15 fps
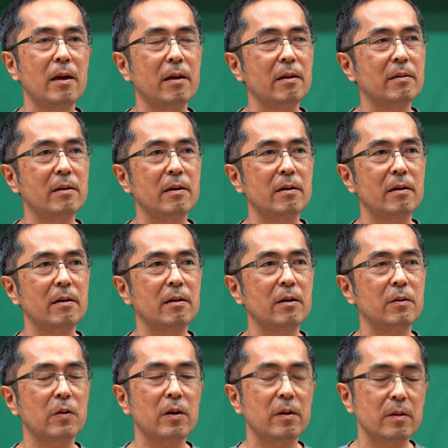And
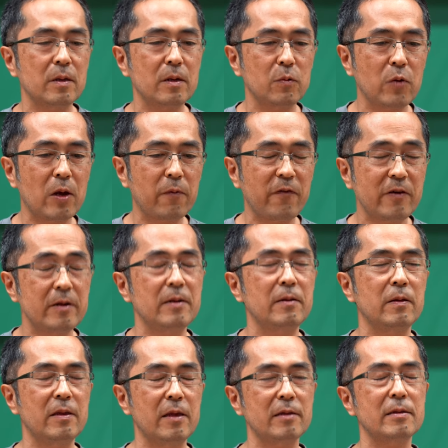we are
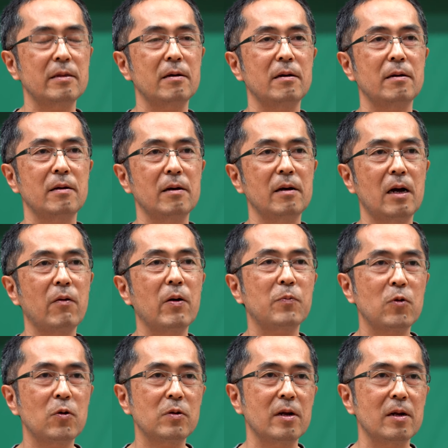feeling that our
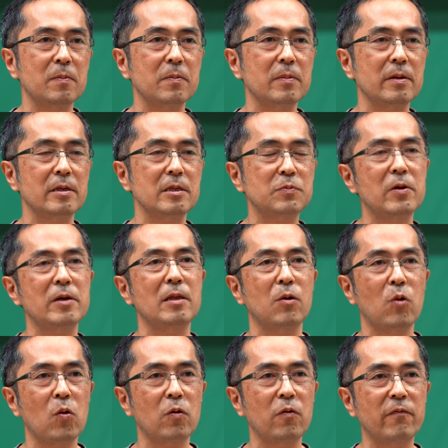program is playing
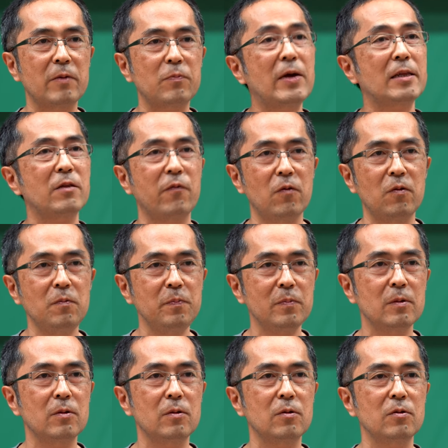the role of a
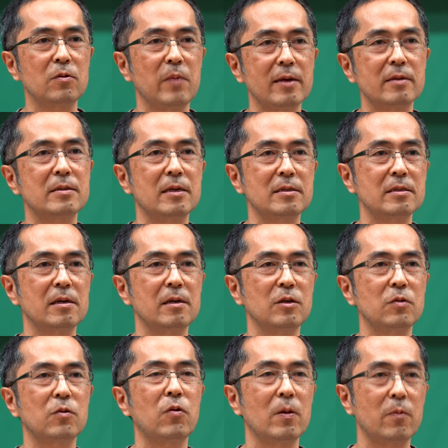platform to make such
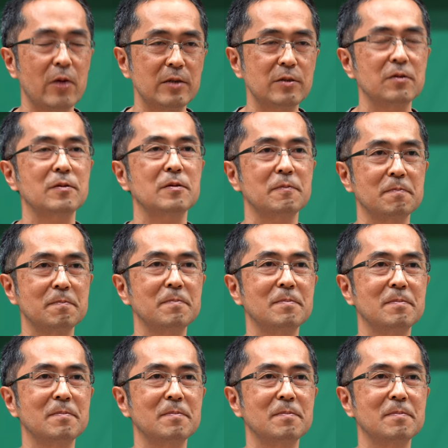new collaborations.